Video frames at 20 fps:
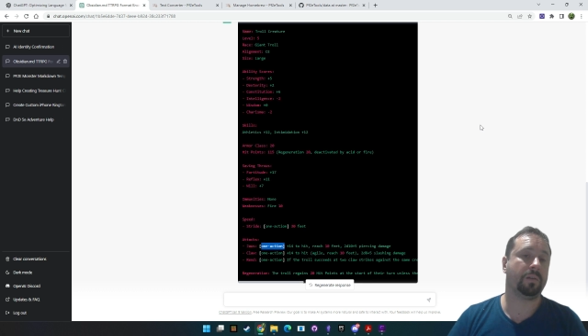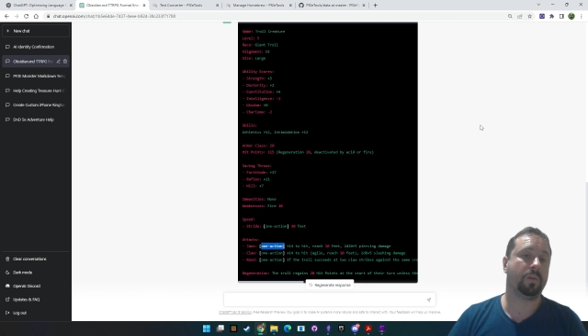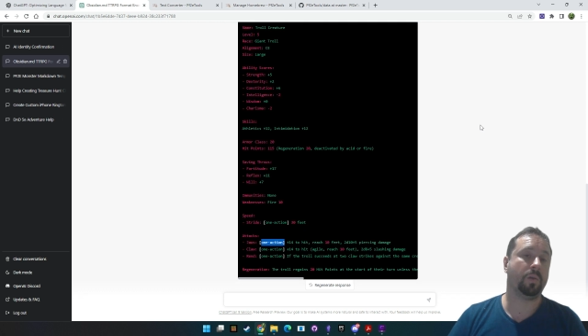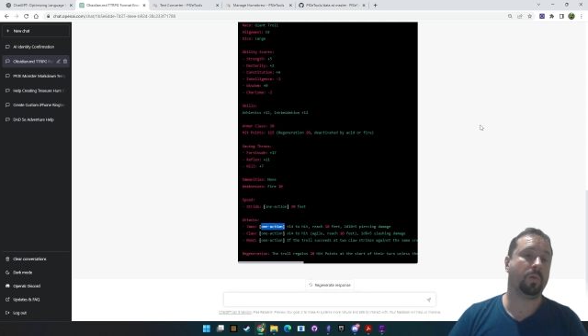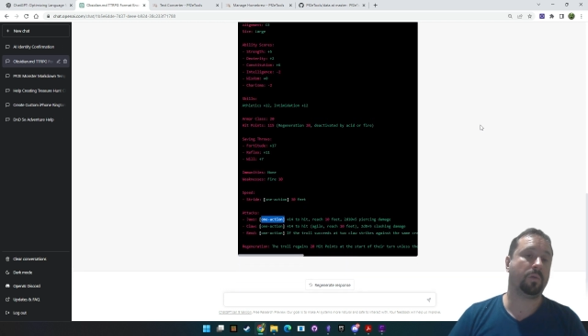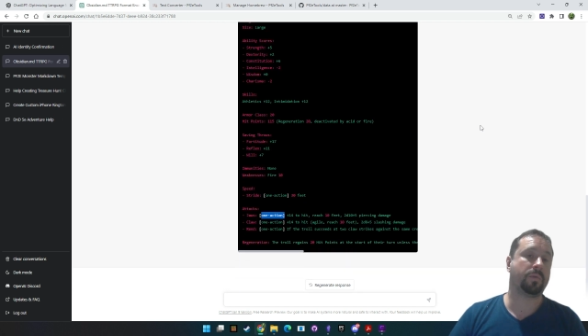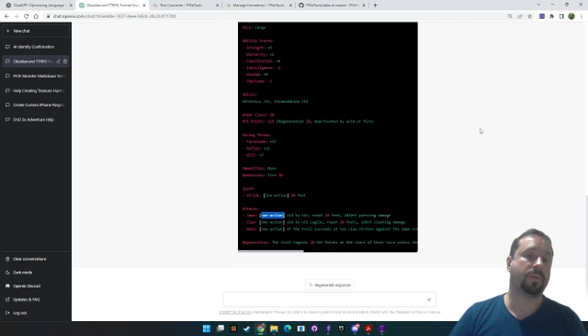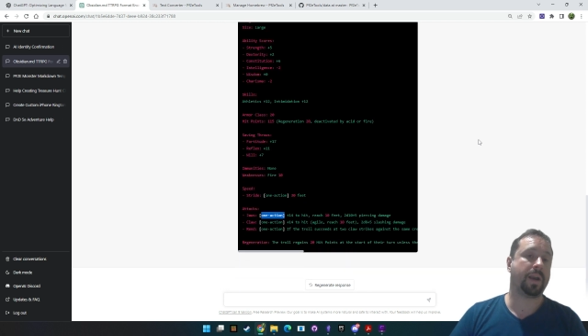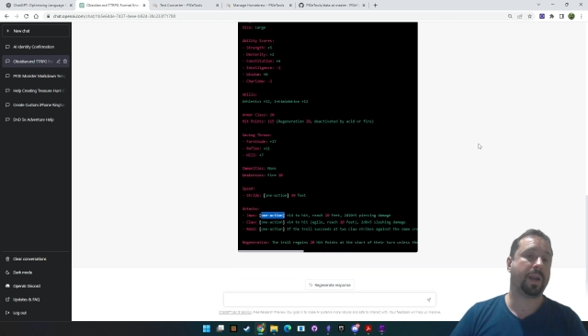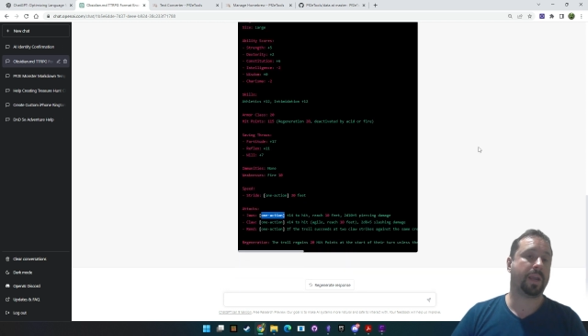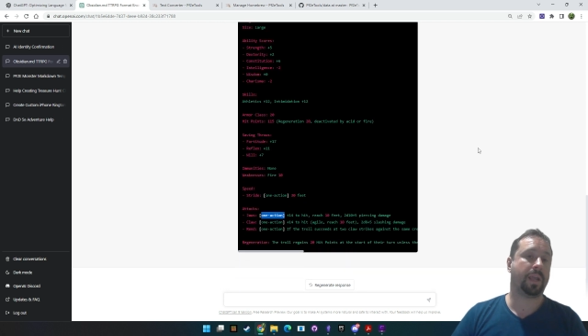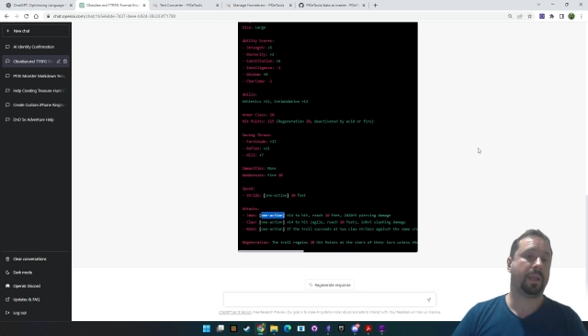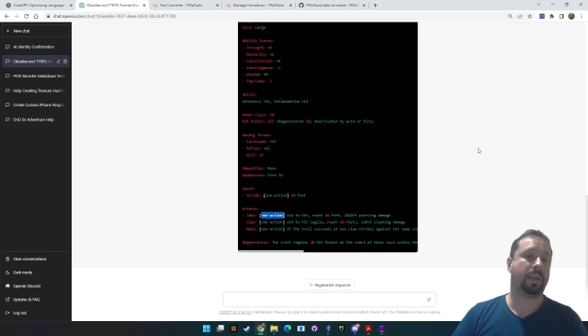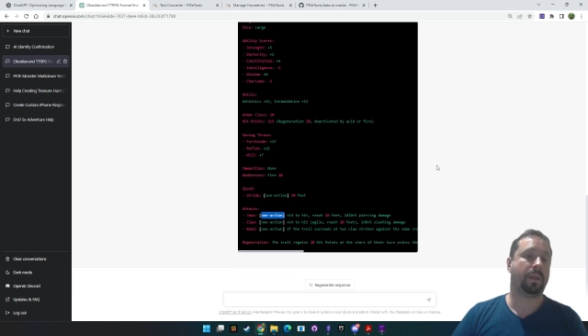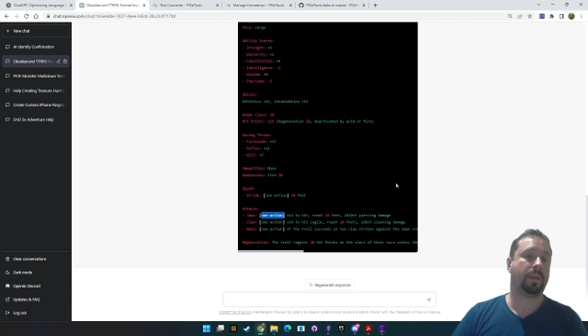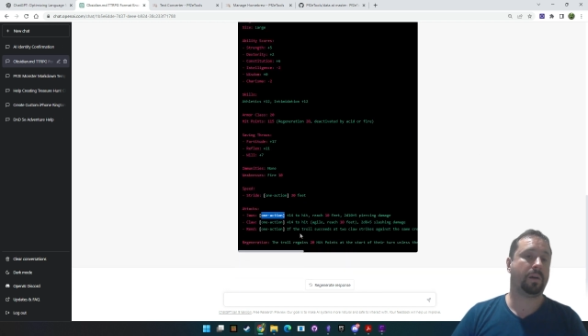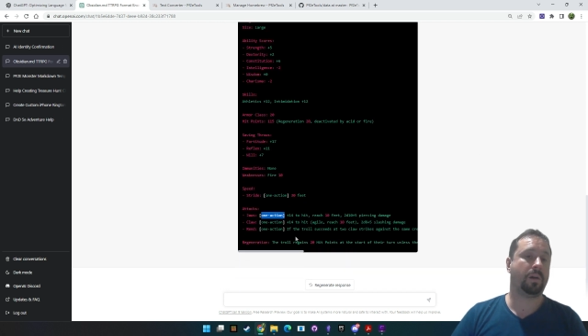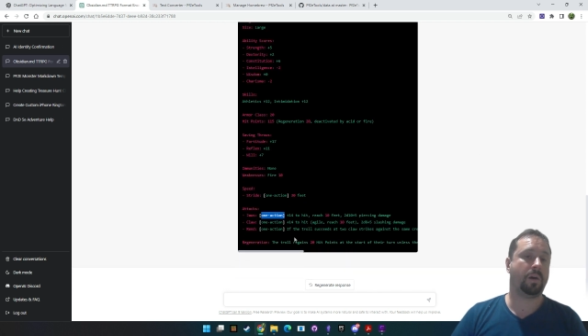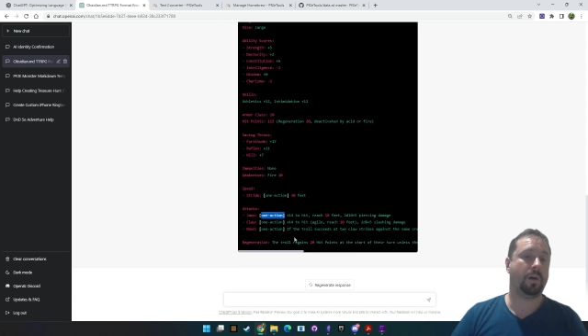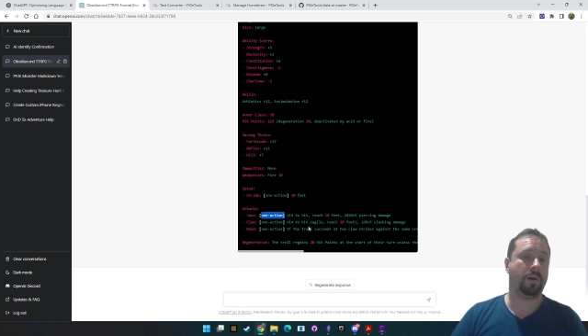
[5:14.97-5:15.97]
already
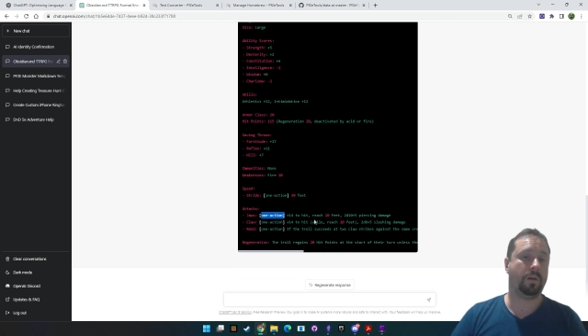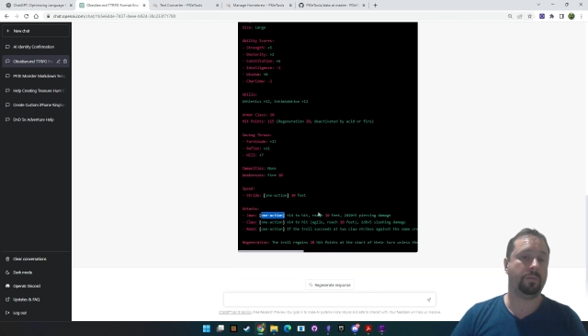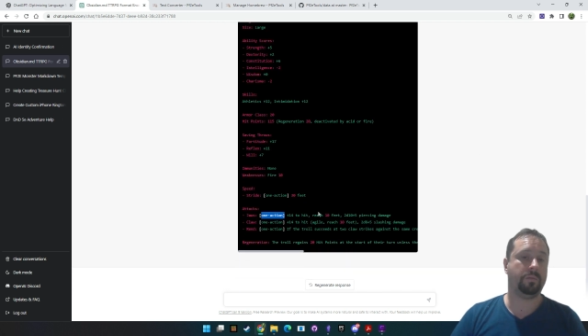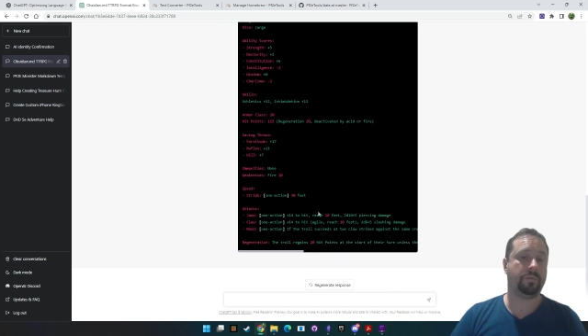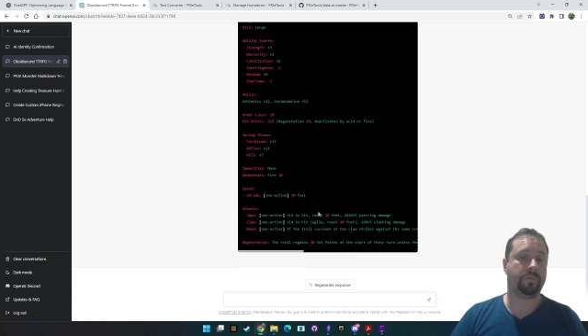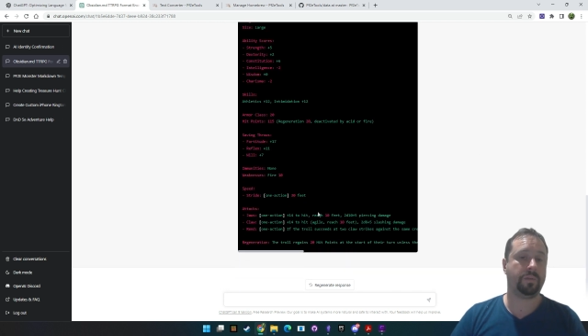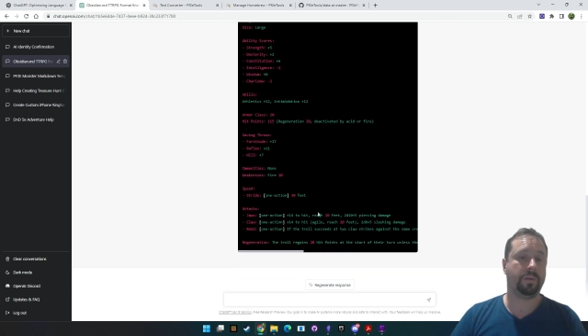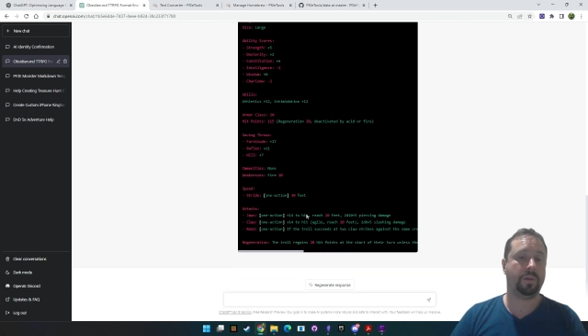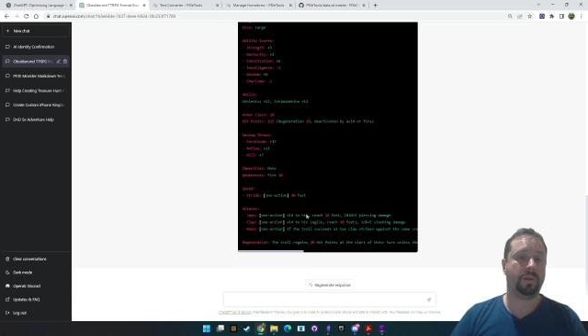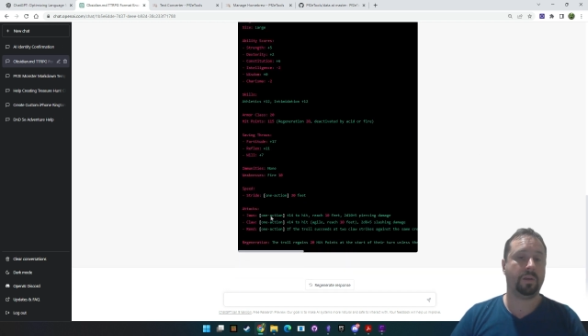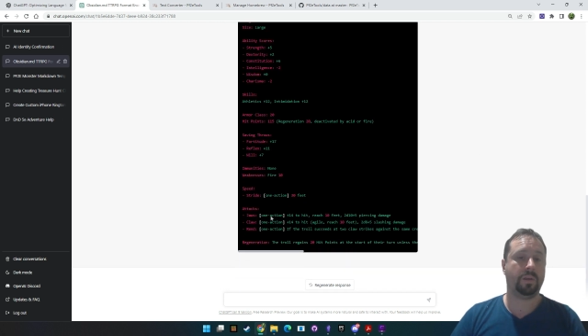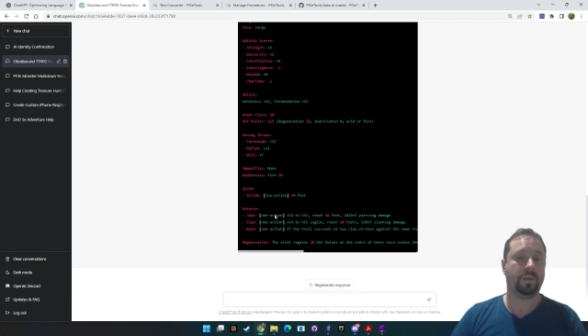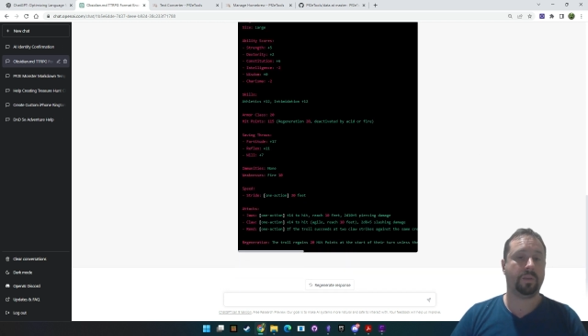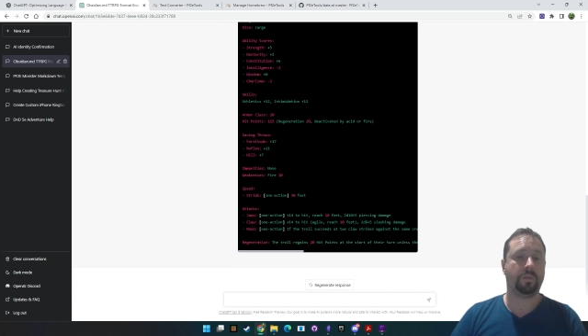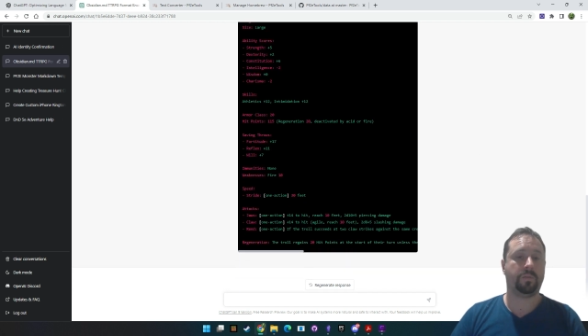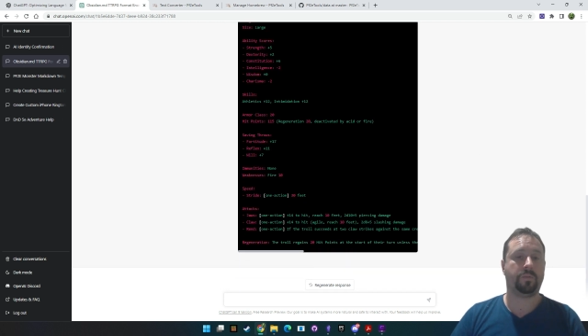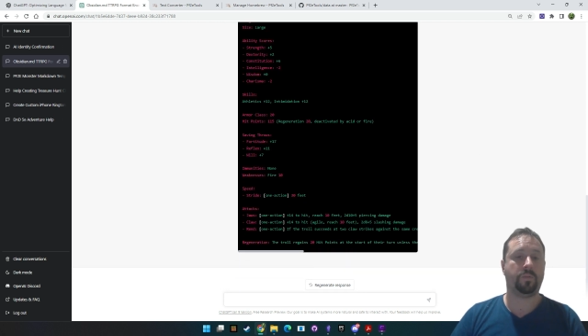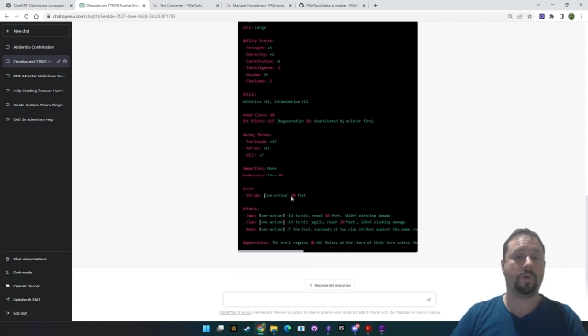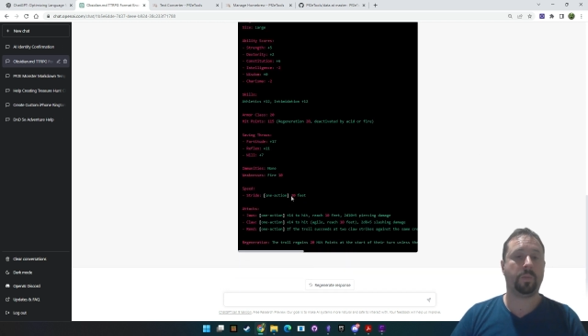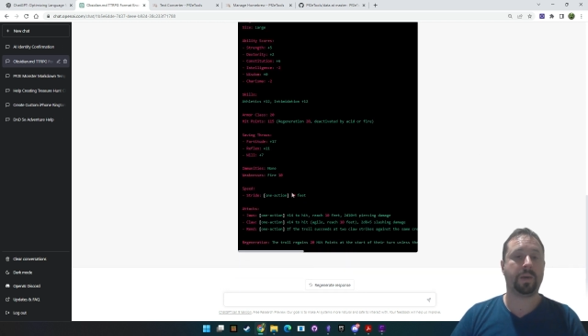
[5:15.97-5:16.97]
of the
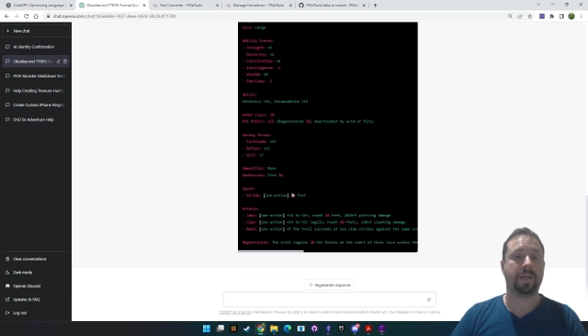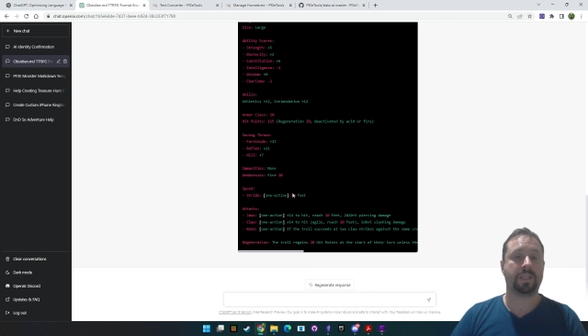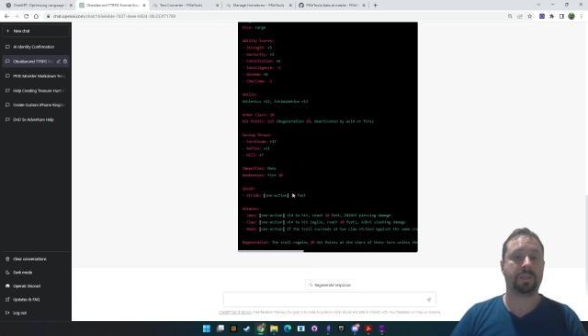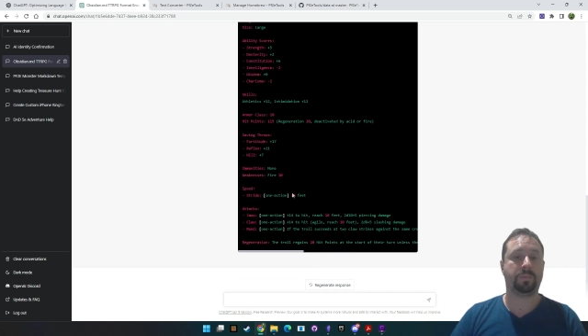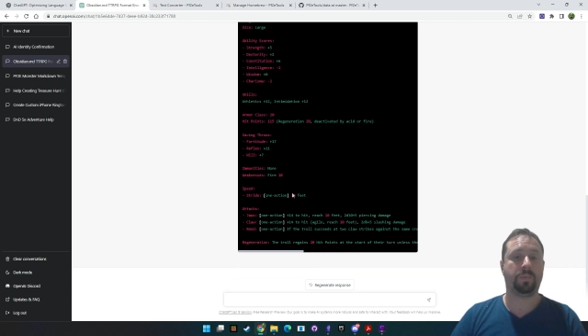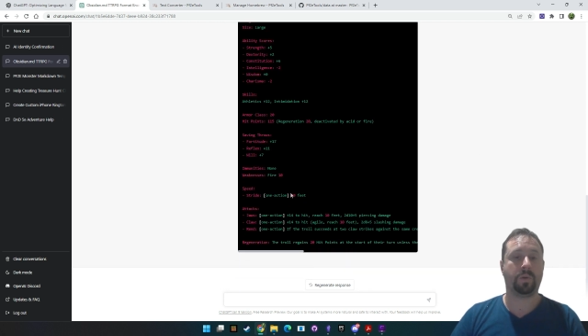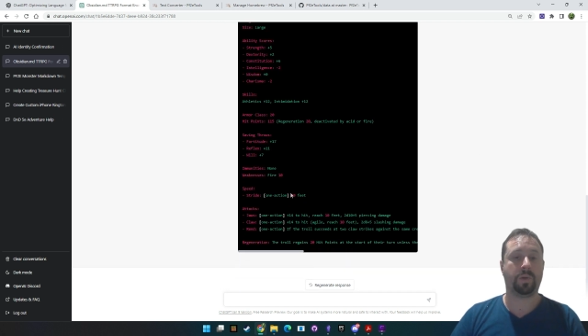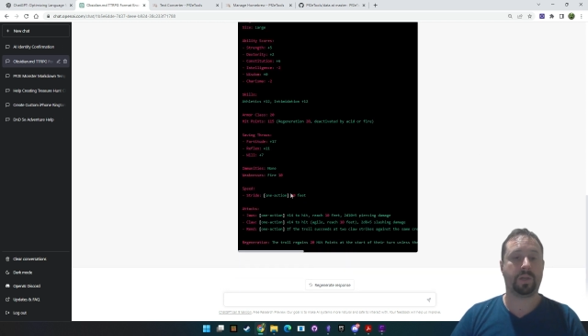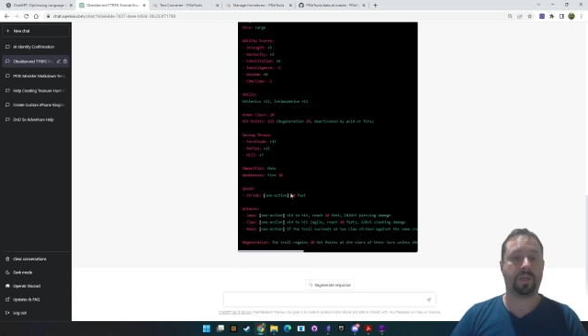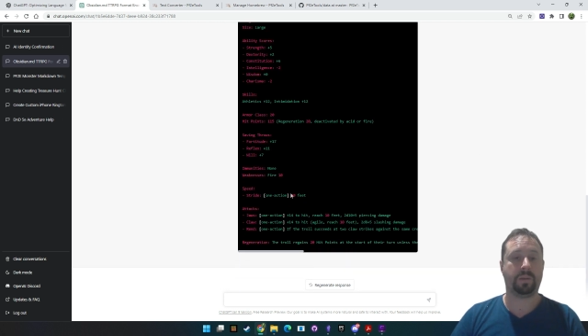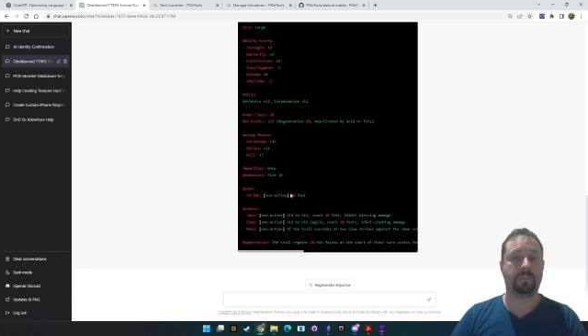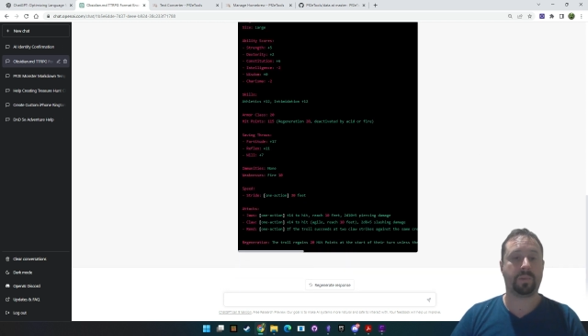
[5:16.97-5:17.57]
format to put it in,